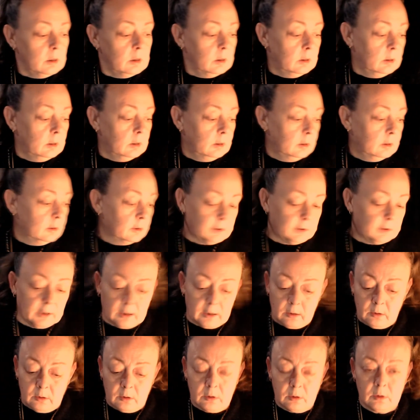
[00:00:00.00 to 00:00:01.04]
So,
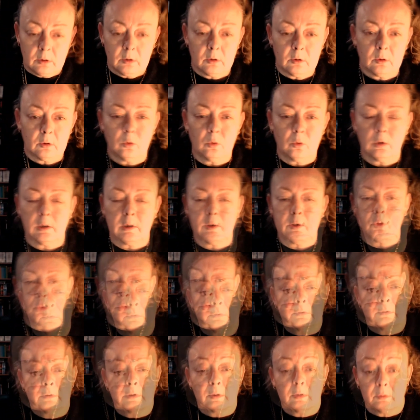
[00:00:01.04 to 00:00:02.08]
all in all,
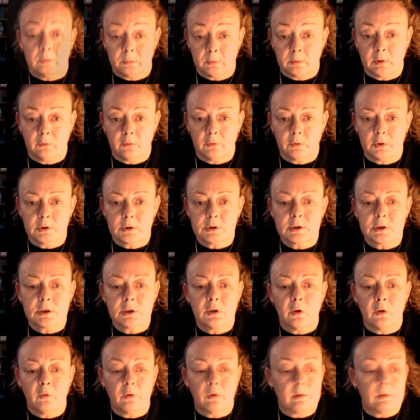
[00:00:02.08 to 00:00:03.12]
that was my version of
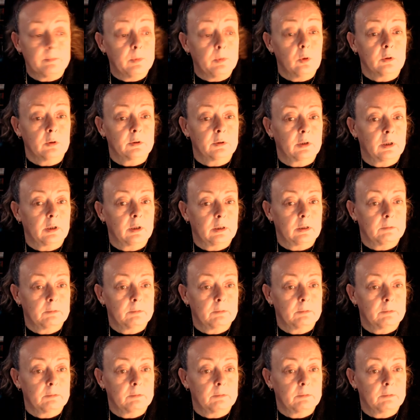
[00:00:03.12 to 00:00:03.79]
unboxing.